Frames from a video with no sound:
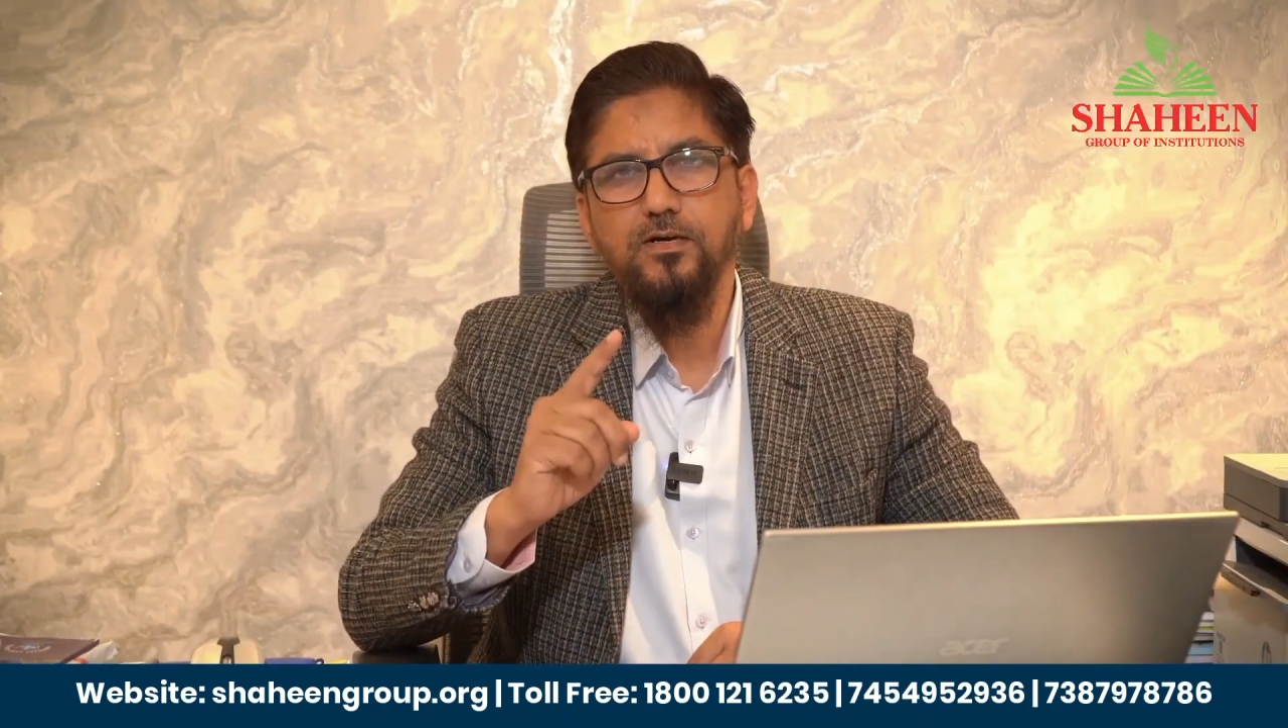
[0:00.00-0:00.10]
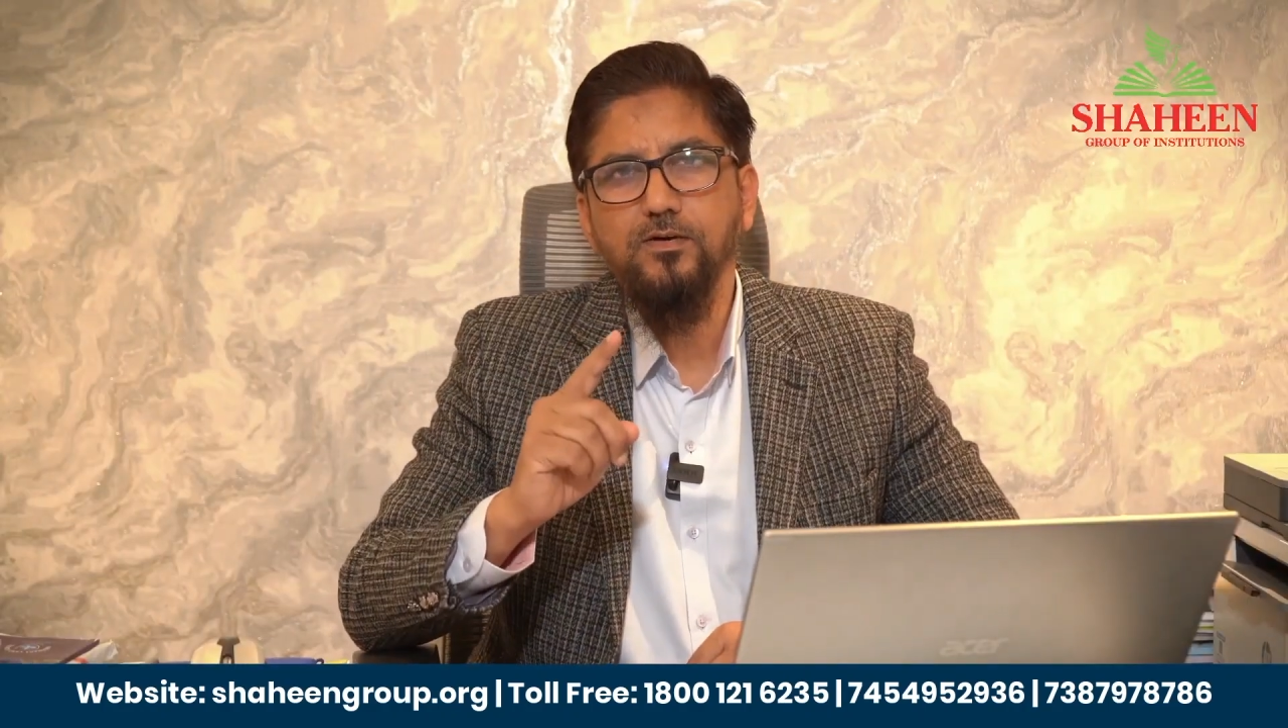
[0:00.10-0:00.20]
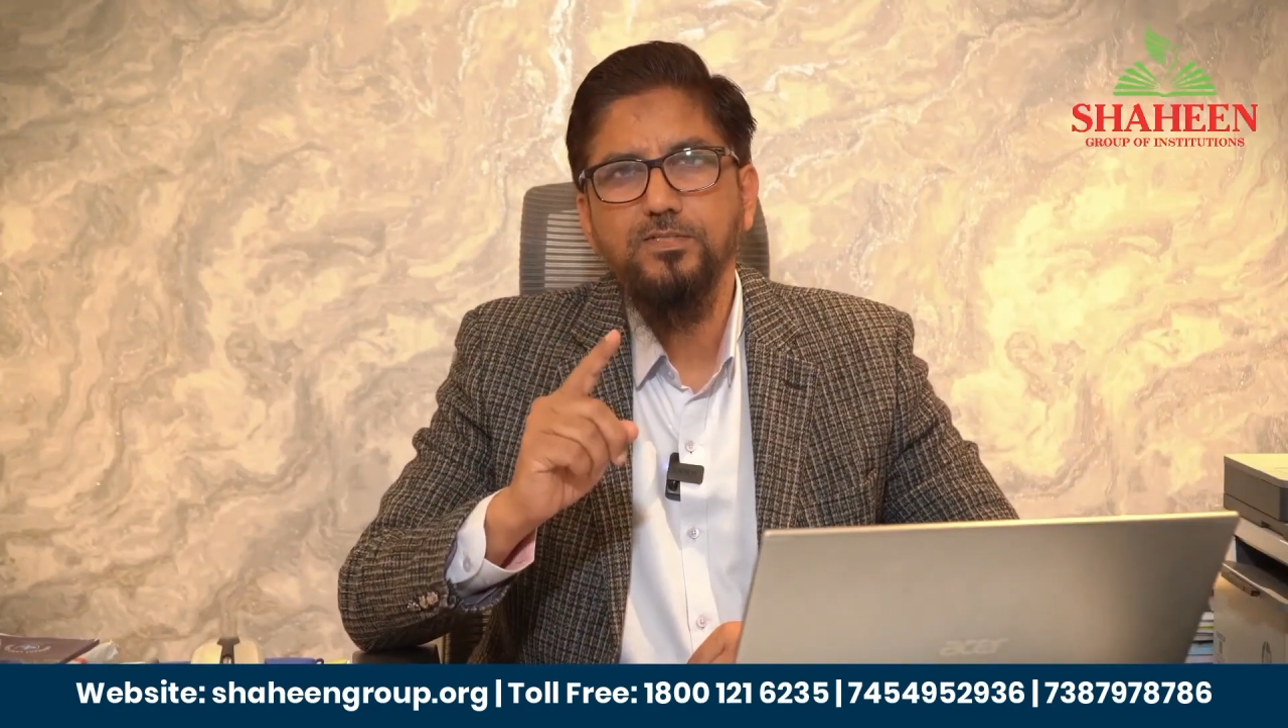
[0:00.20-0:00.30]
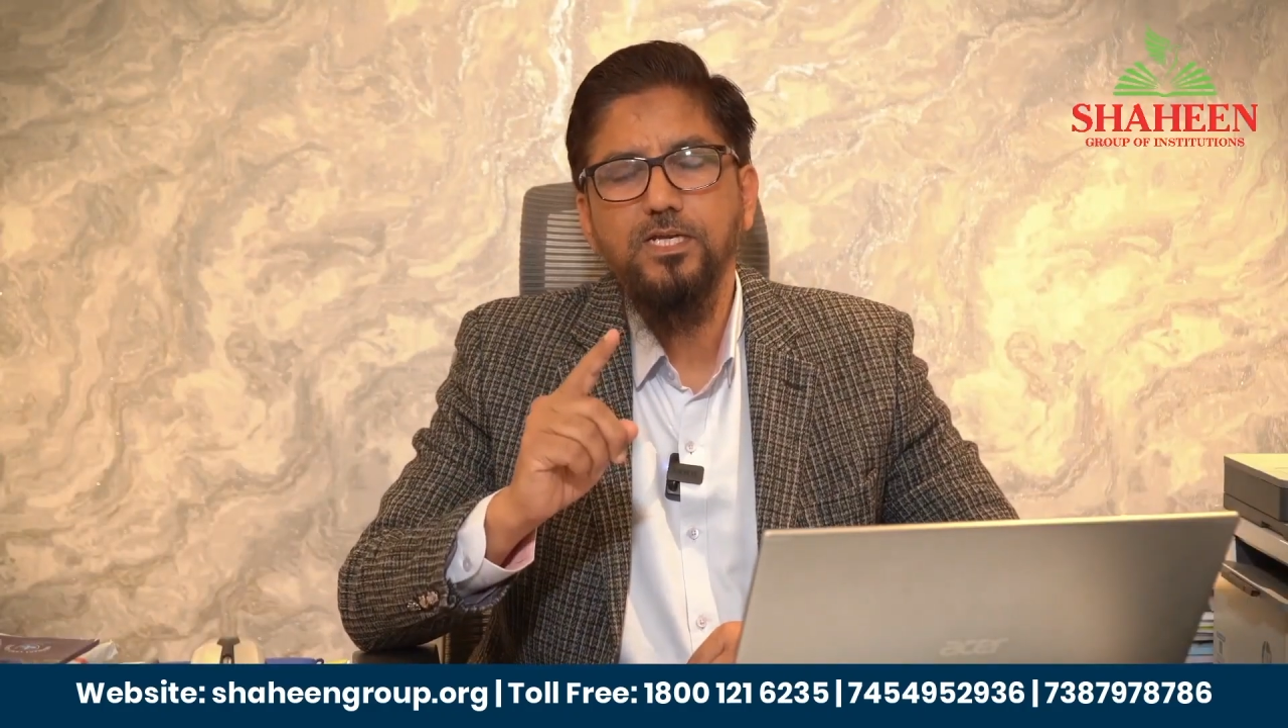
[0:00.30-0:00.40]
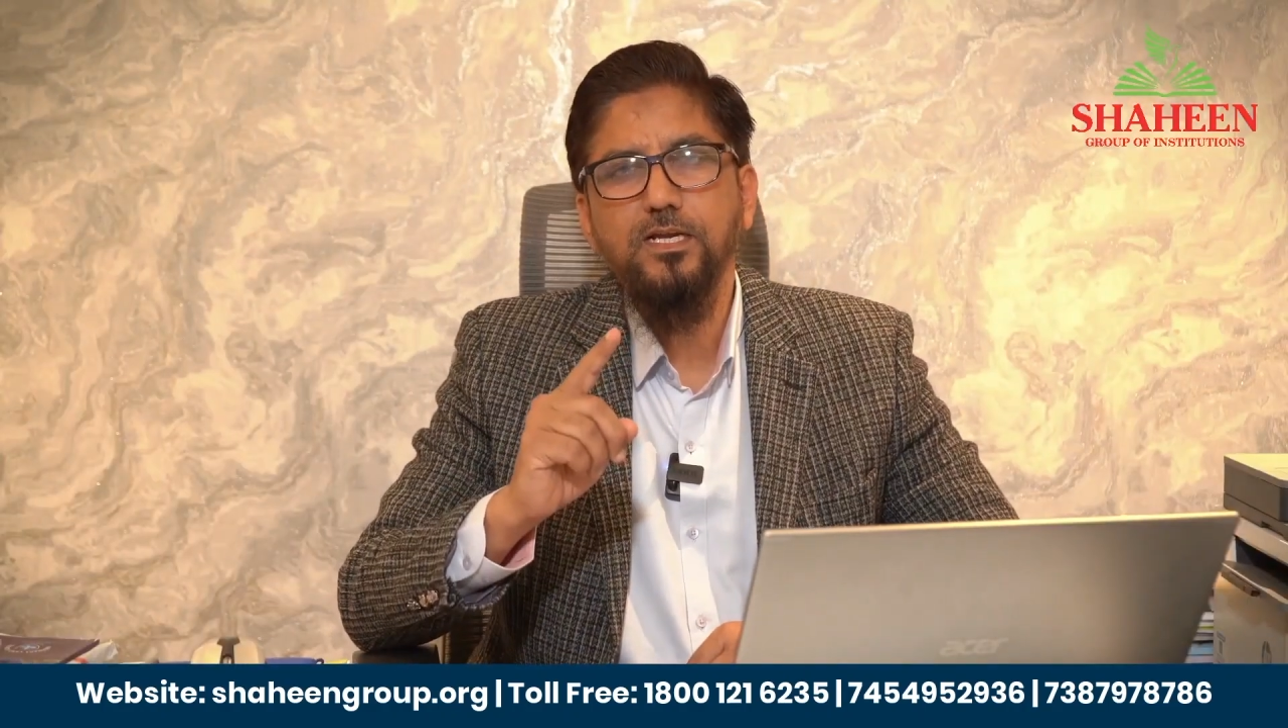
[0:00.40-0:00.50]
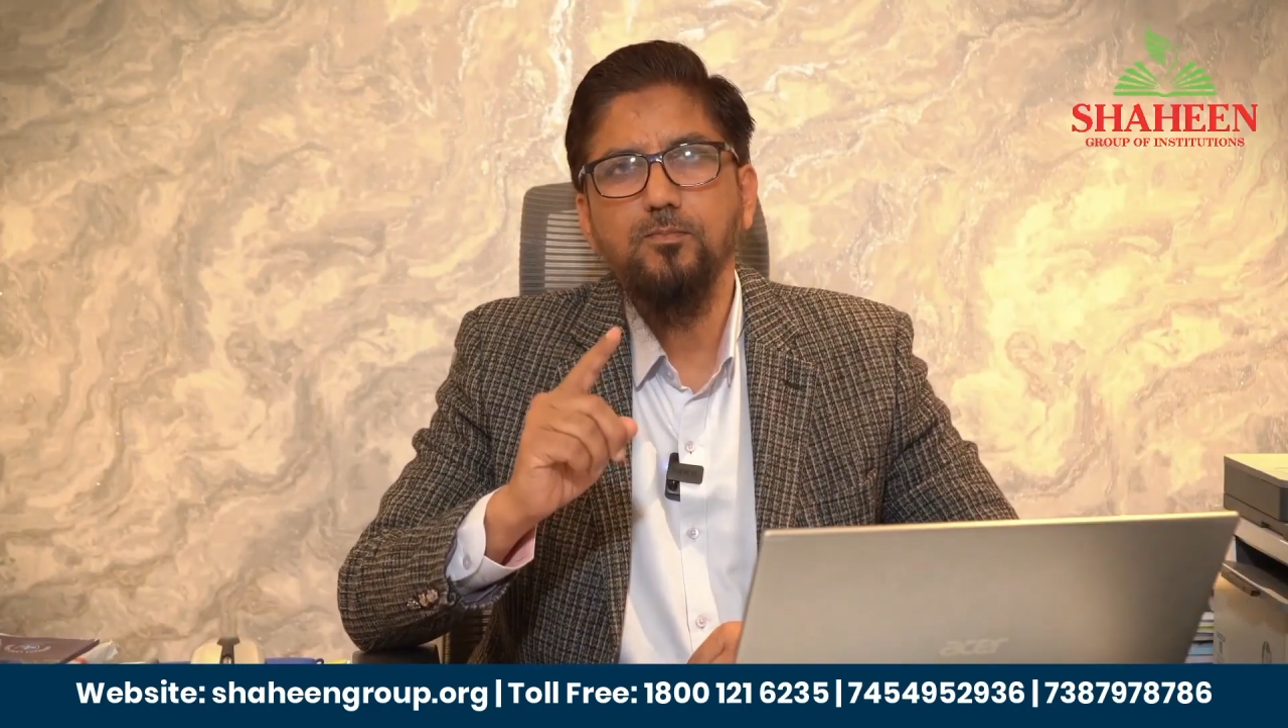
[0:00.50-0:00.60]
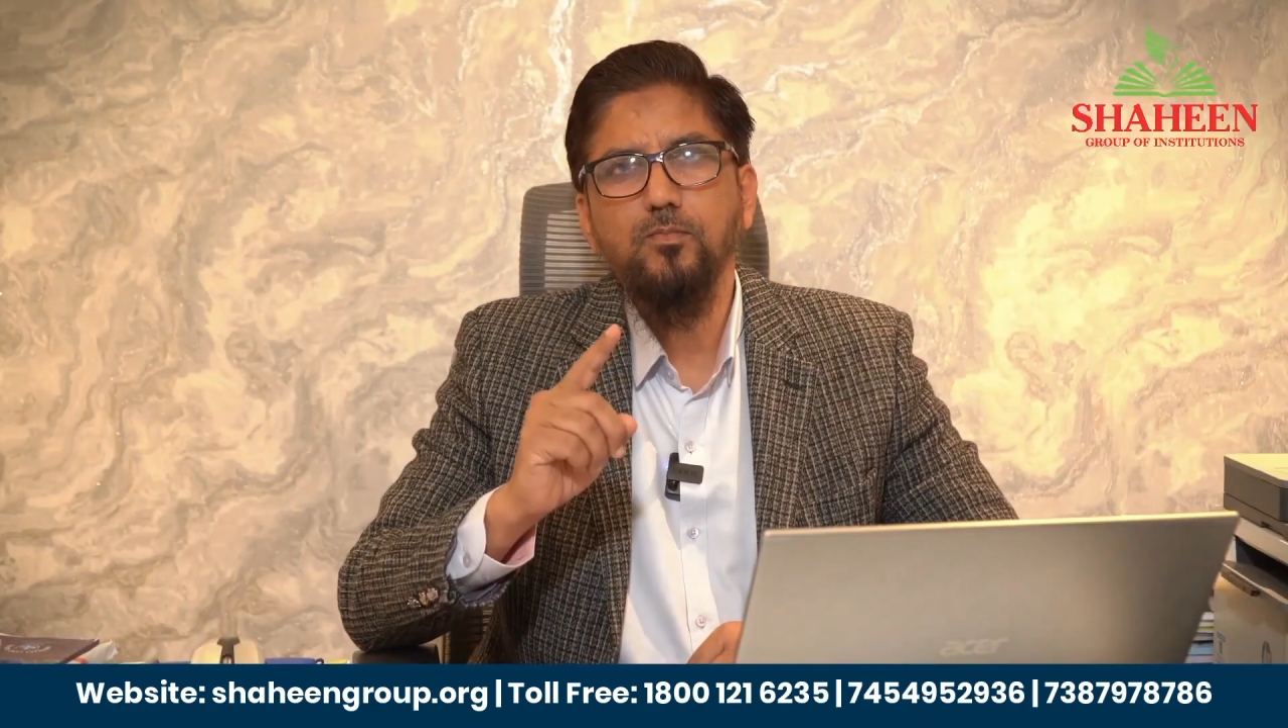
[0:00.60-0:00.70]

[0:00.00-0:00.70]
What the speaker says: of sending